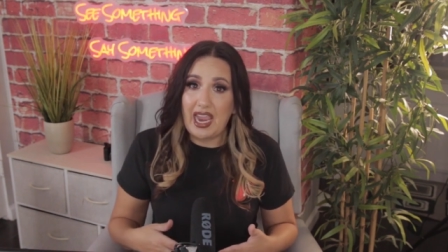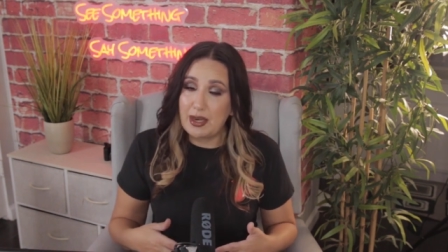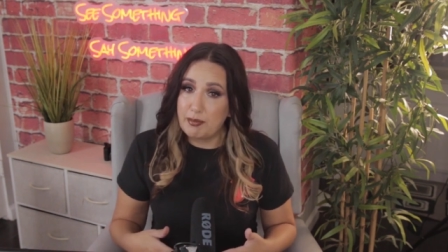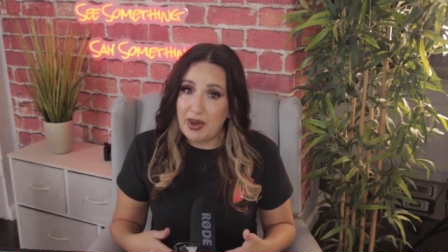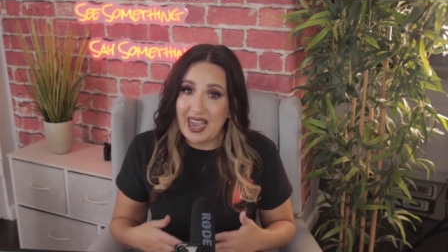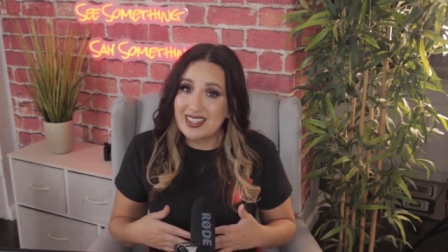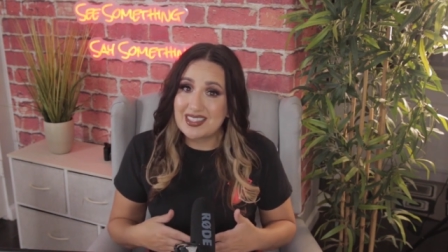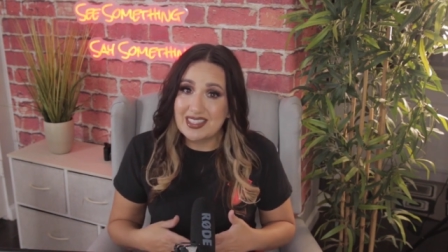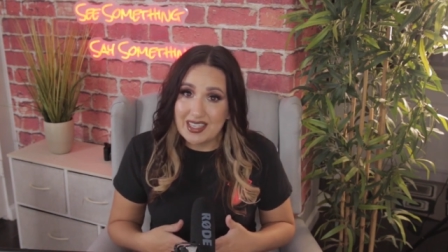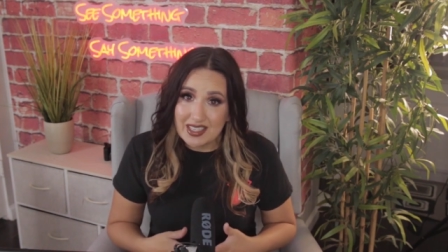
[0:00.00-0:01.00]
and by
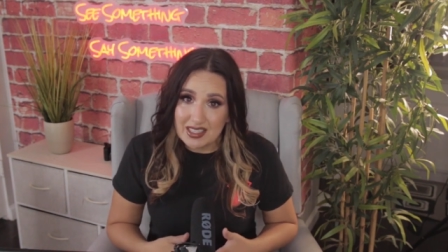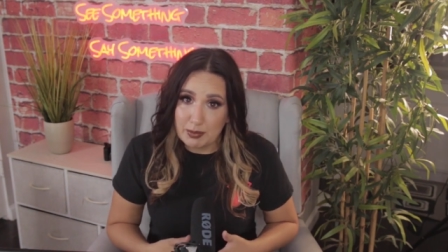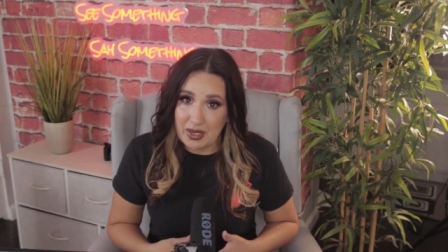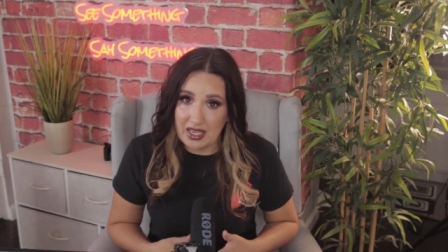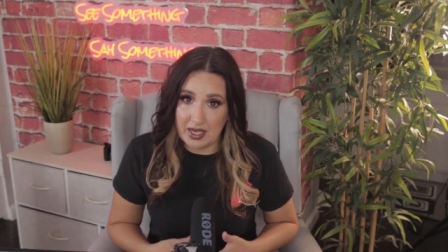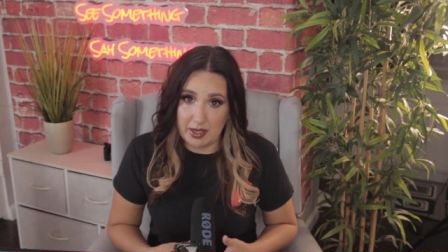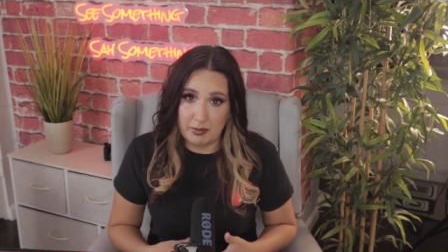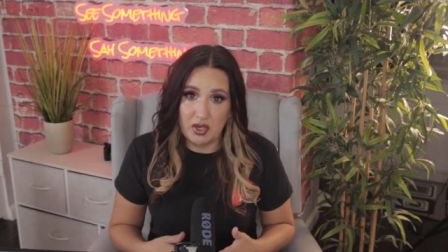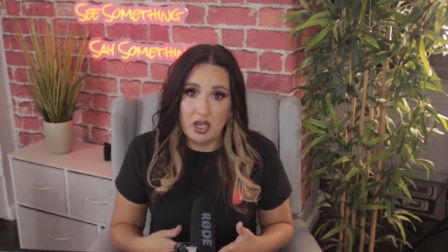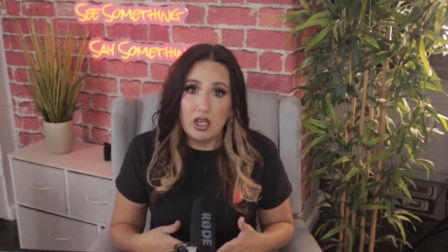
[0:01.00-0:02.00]
6
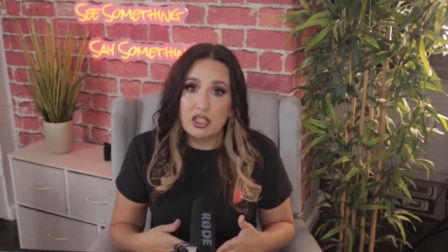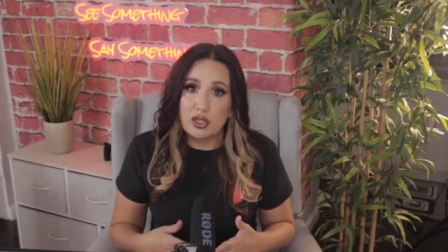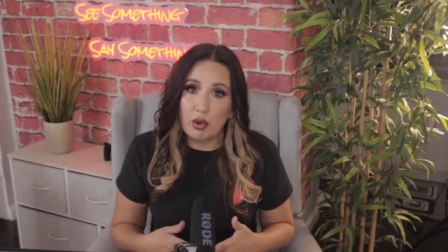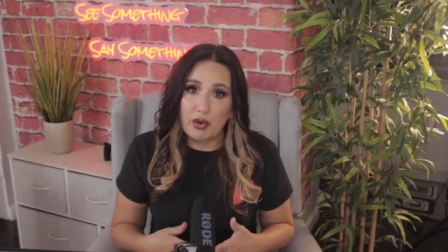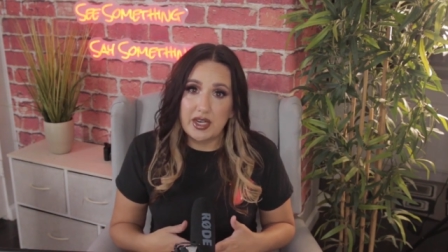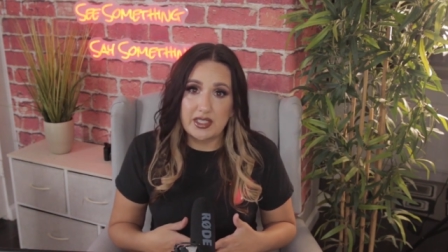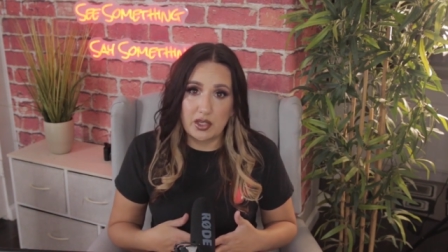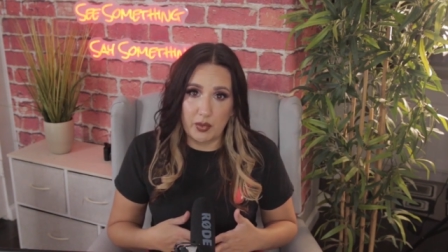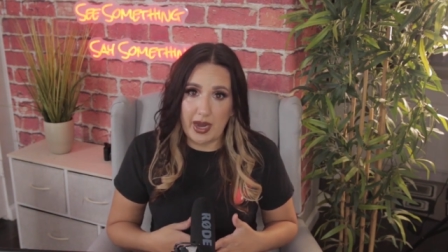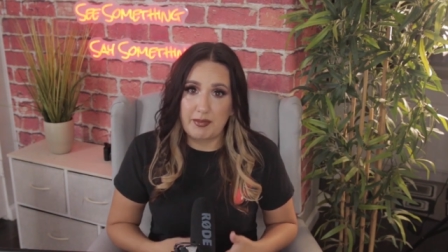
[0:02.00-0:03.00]
p.m. Tori's
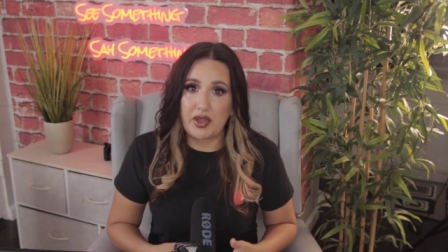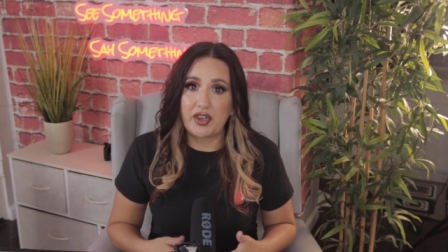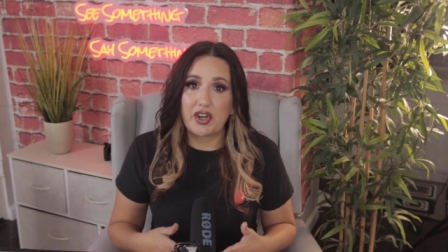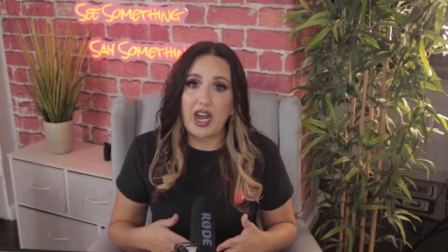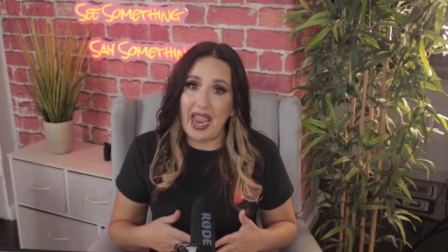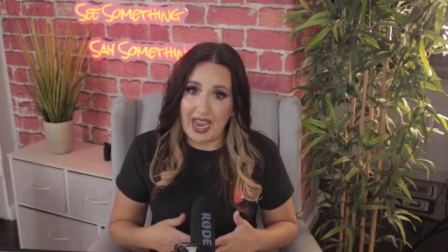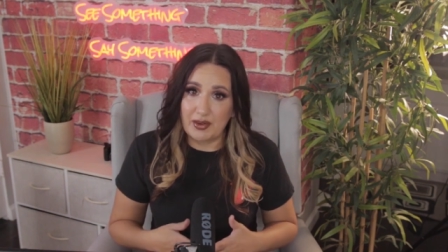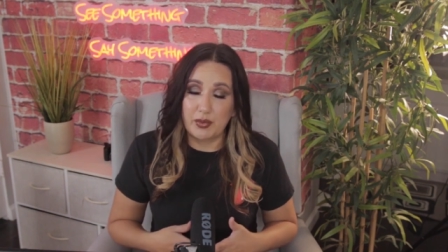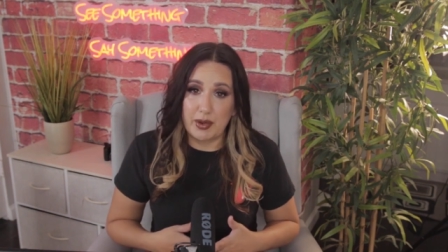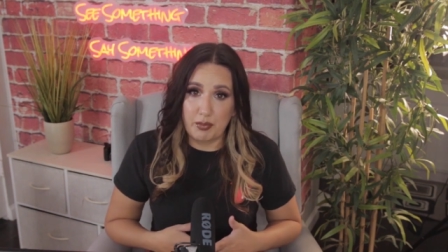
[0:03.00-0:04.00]
grandmother
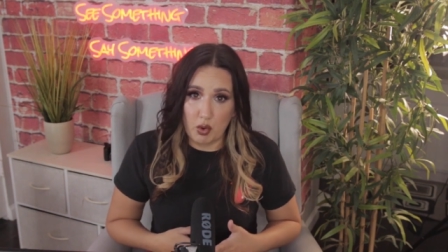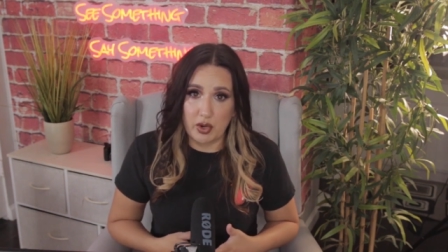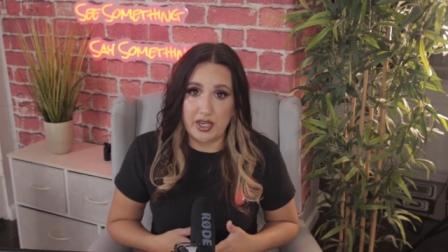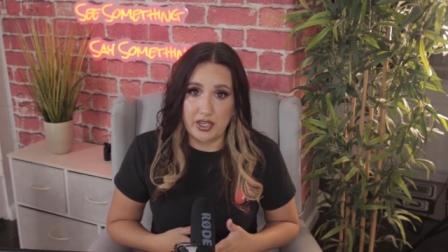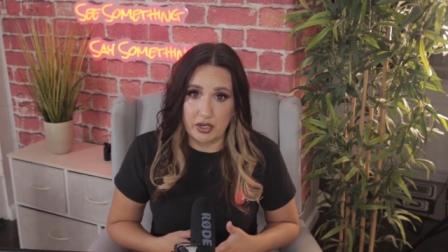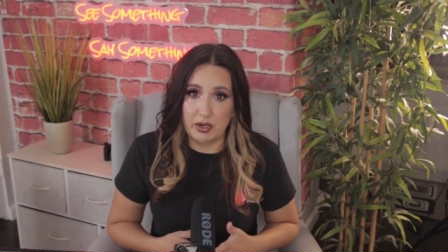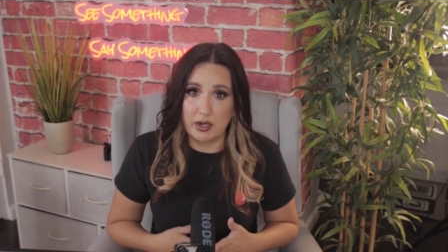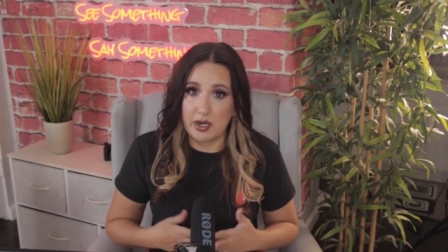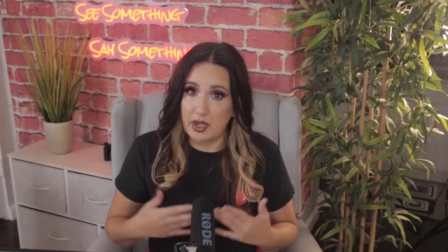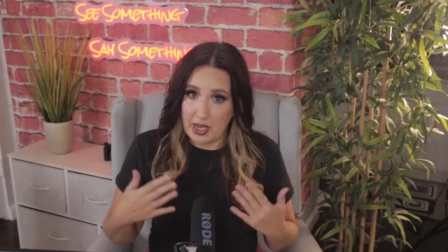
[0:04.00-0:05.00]
had reported
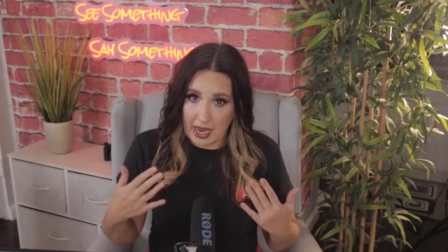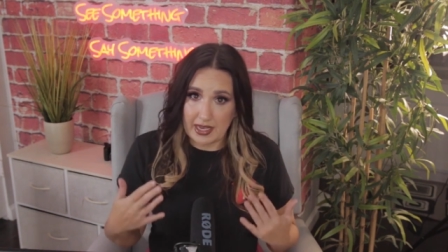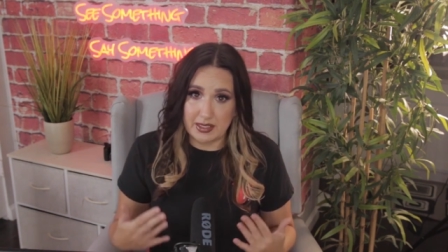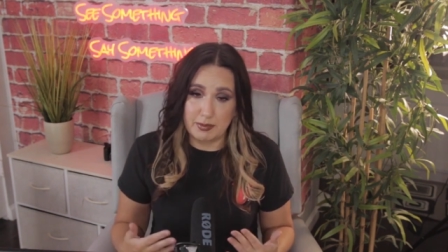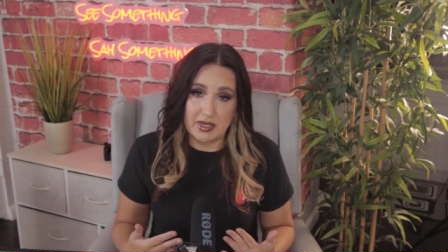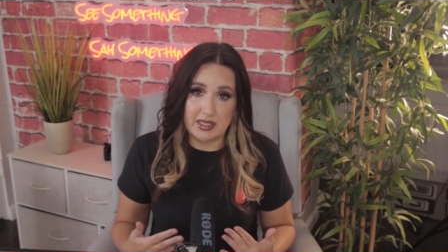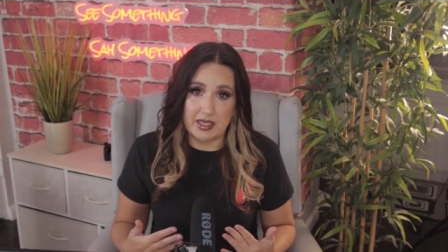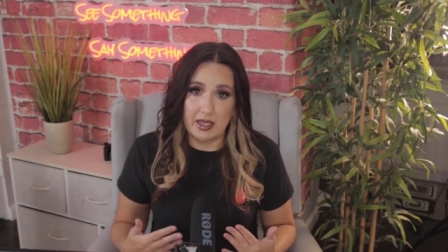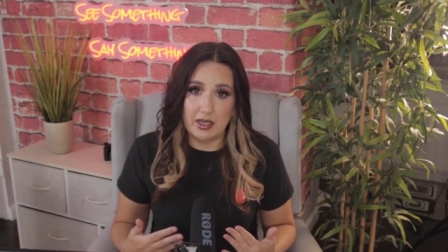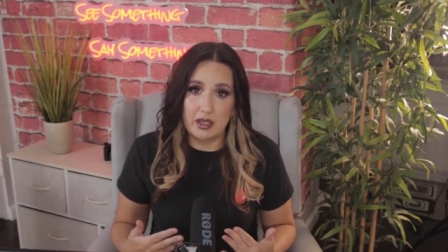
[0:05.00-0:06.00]
her as
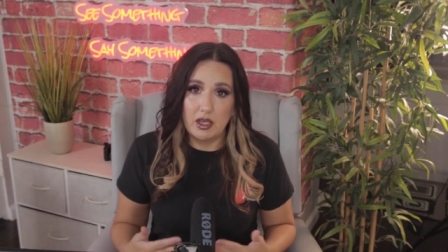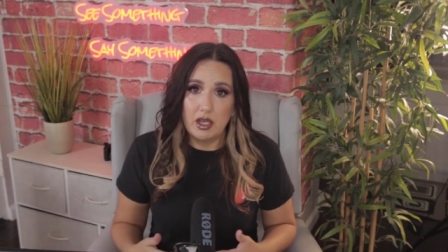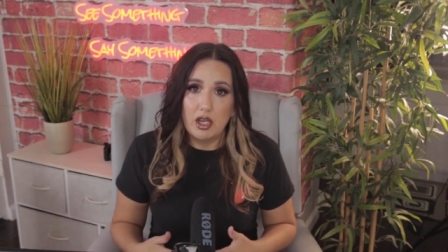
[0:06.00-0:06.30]
missing.